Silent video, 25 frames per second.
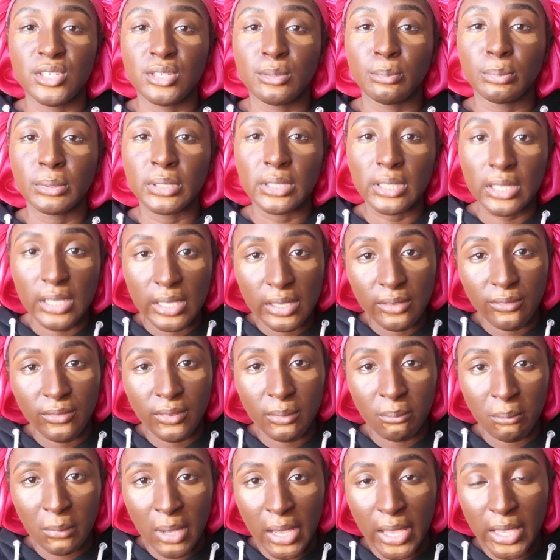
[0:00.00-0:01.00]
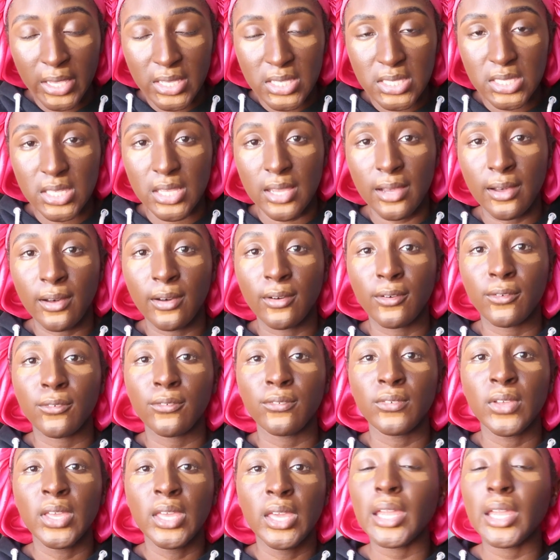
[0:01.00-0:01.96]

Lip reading: to believe in myself,